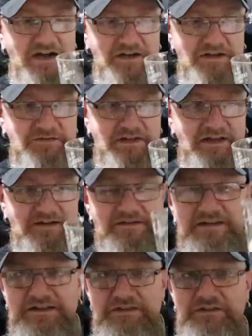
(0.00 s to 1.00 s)
I don't care,
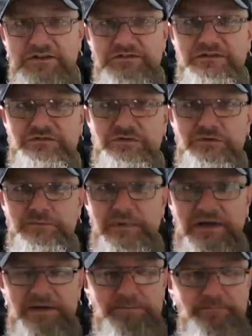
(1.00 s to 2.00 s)
this is good
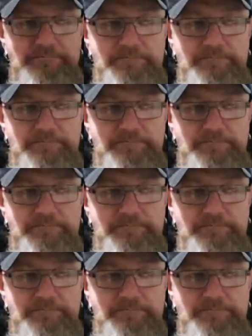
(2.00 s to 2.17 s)
beer.